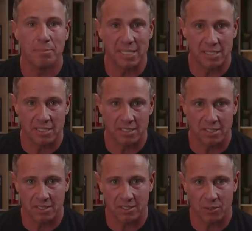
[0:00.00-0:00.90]

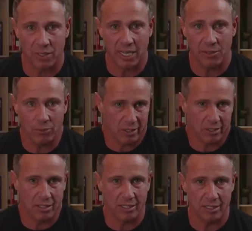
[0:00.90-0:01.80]
businesses. Okay? What else
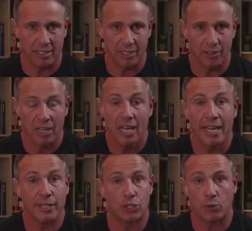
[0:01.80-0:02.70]
do you need to hear?
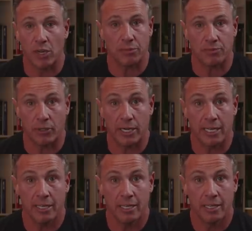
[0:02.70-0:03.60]
It's
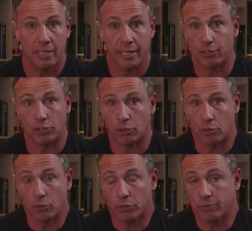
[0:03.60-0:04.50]
stress-free. It's a
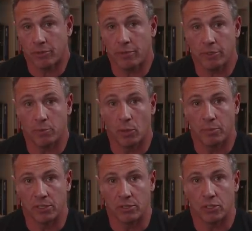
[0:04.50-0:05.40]
solution for every small
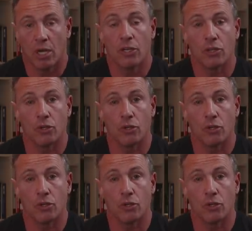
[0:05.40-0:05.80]
business. You